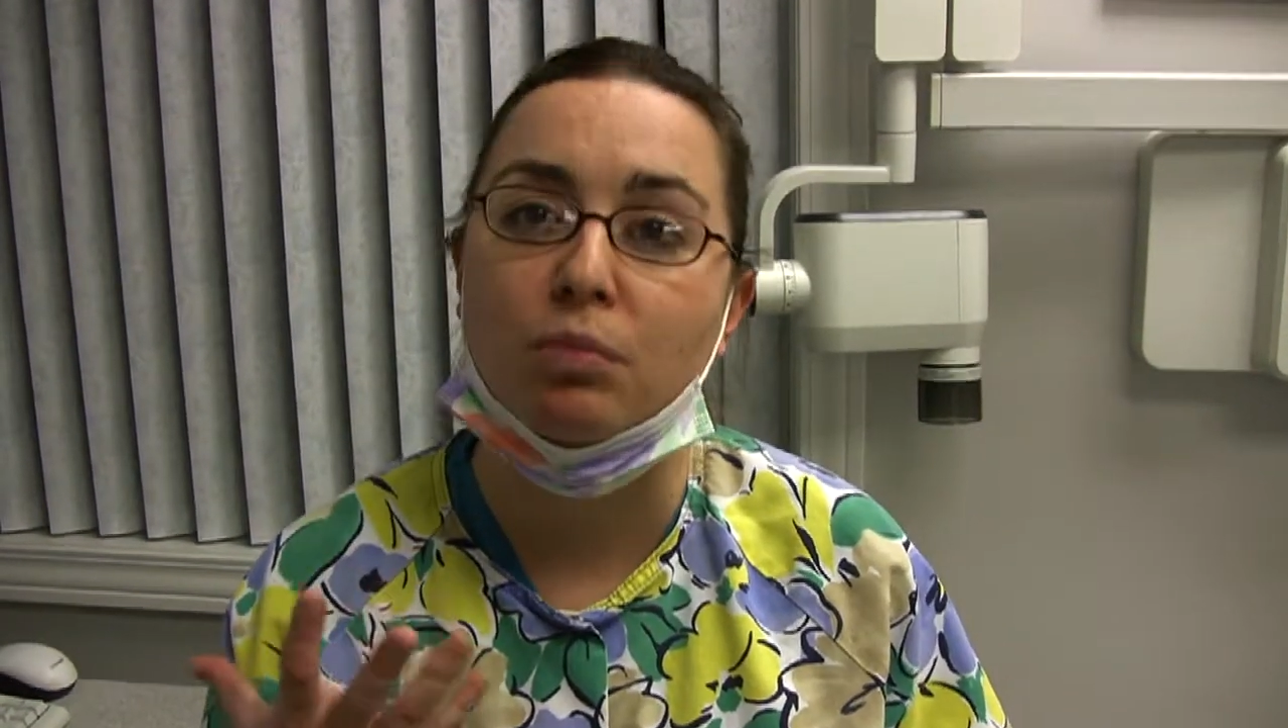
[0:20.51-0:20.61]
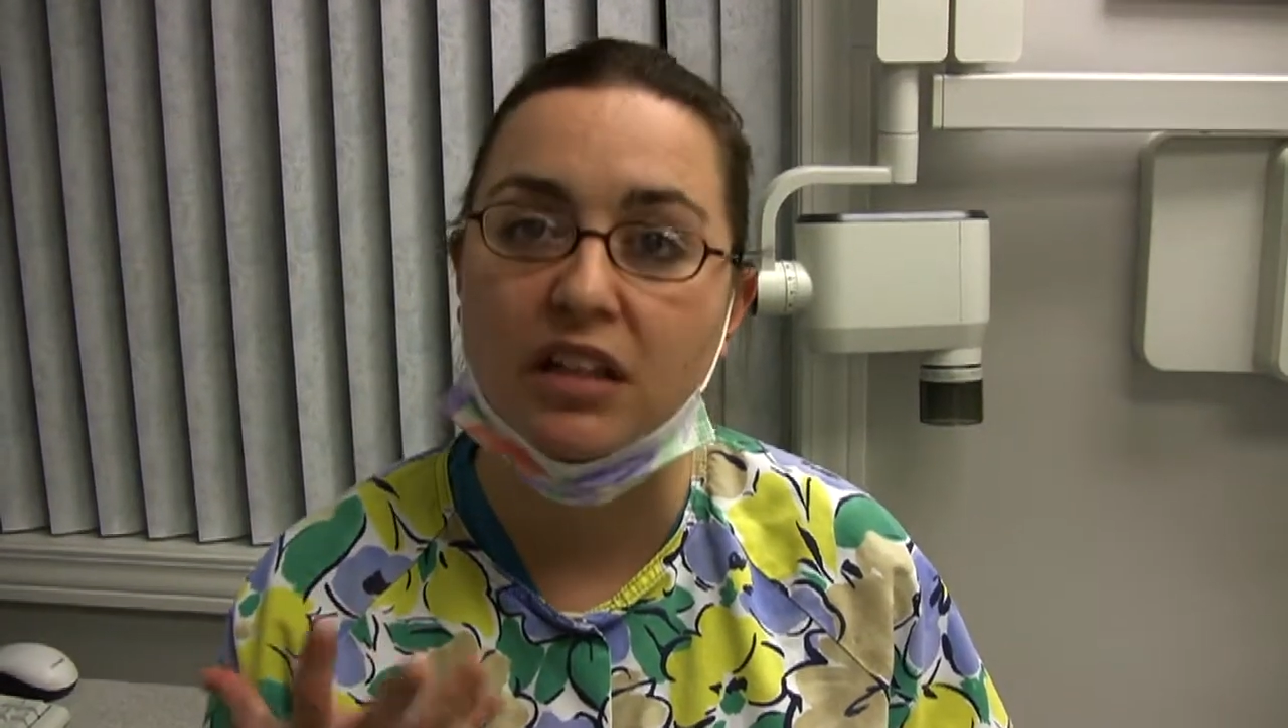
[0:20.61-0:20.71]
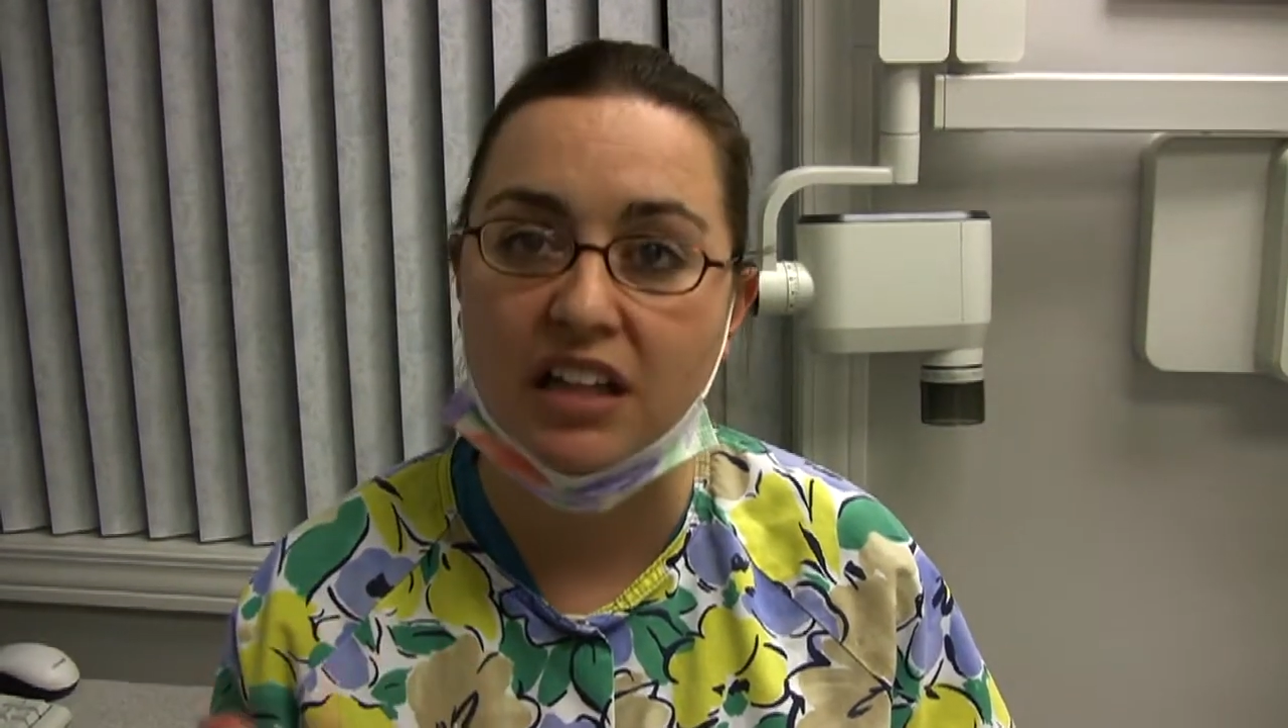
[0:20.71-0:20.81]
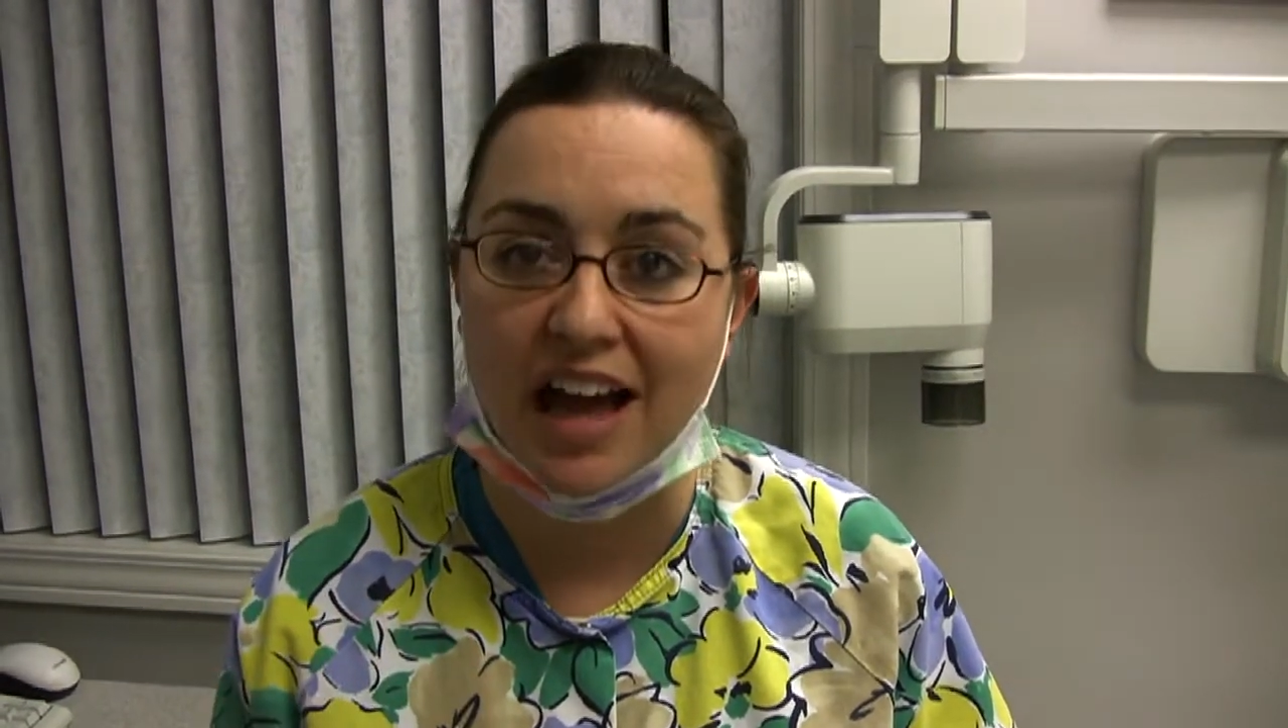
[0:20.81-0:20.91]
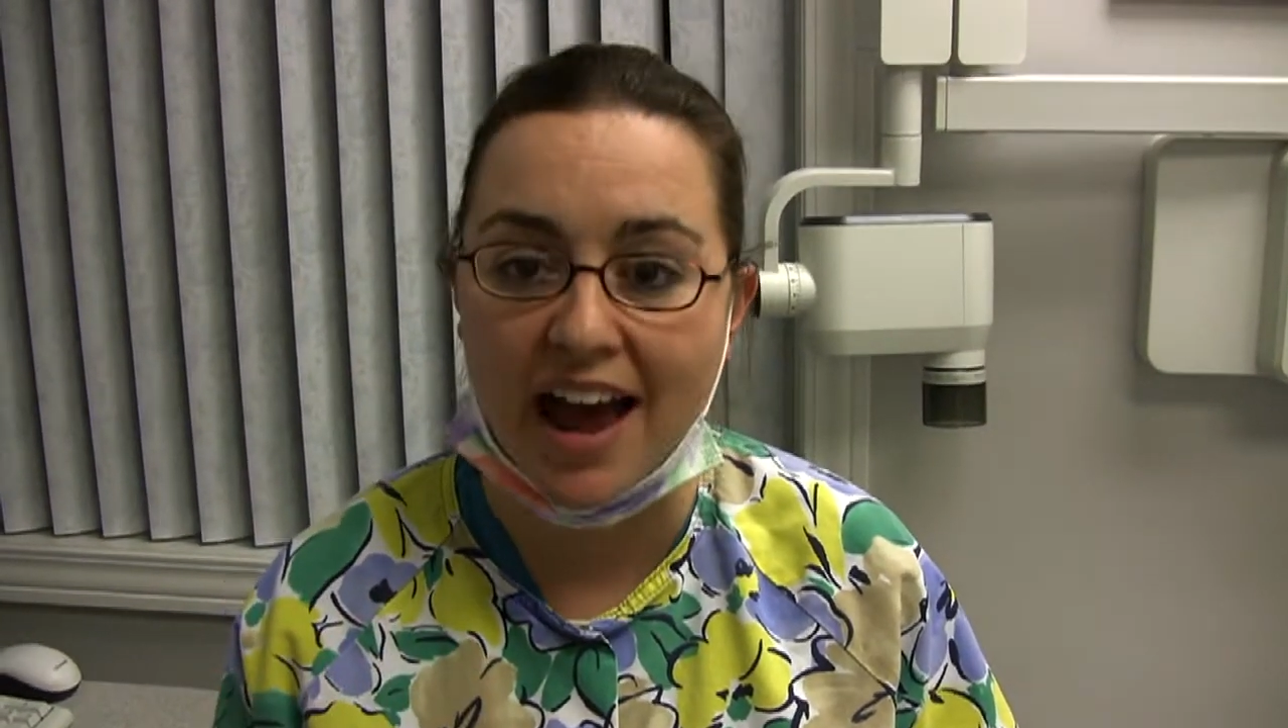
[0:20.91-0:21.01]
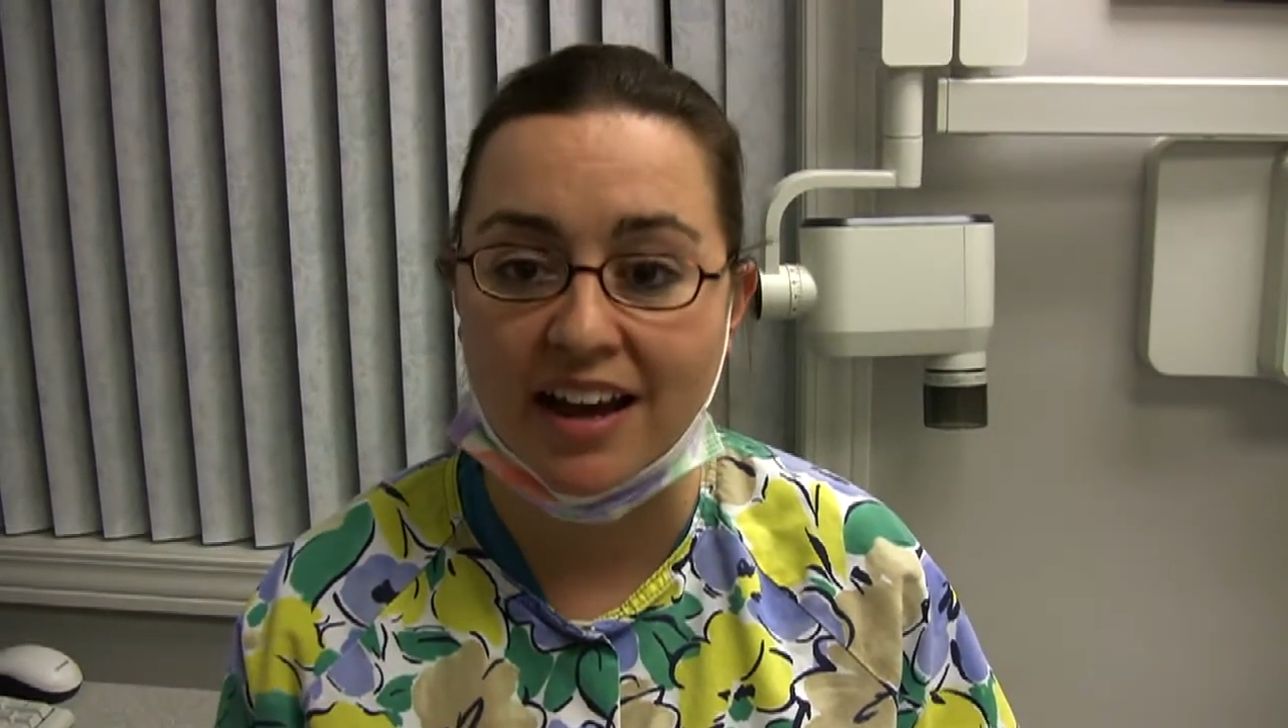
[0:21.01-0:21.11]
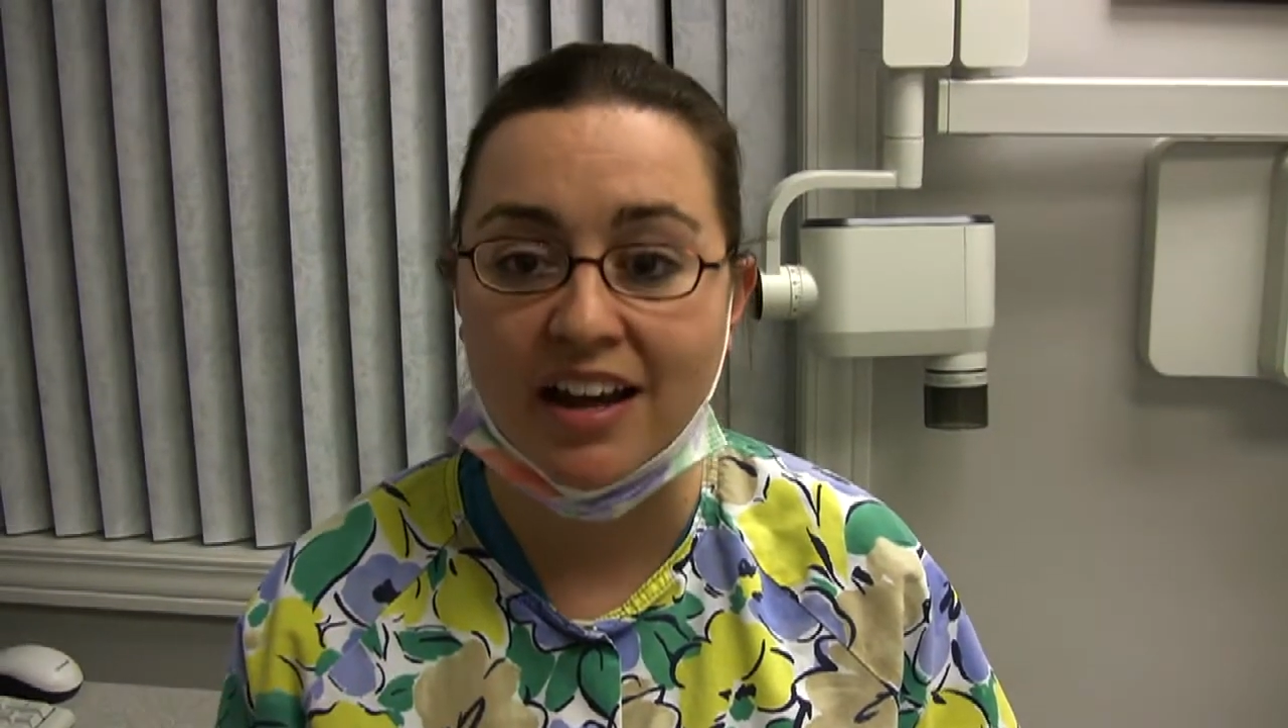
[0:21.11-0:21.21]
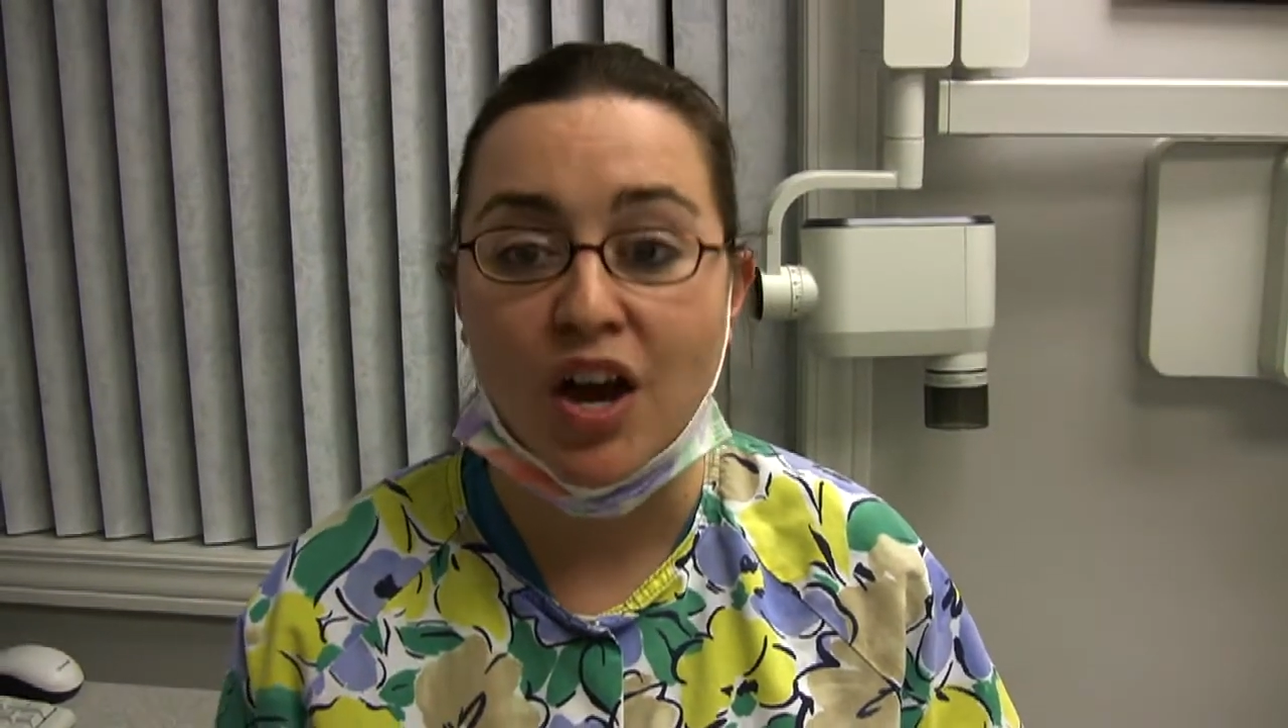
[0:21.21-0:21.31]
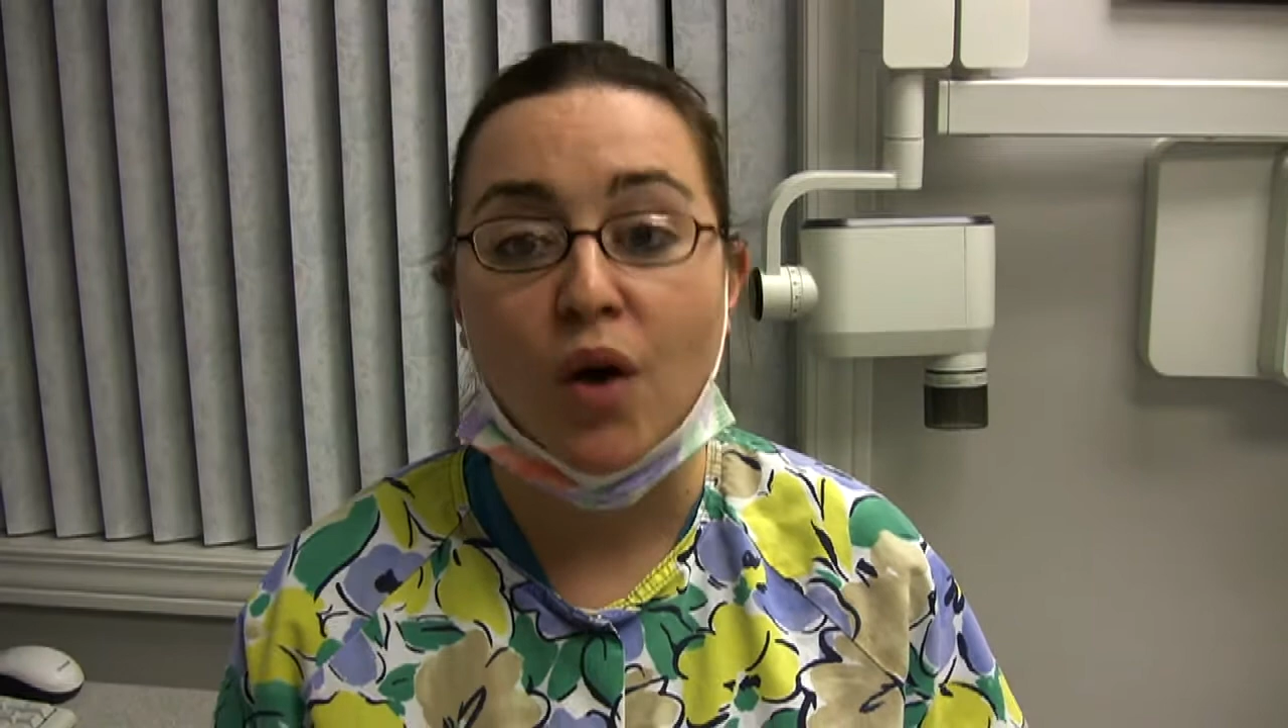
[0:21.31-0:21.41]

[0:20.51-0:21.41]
plaque.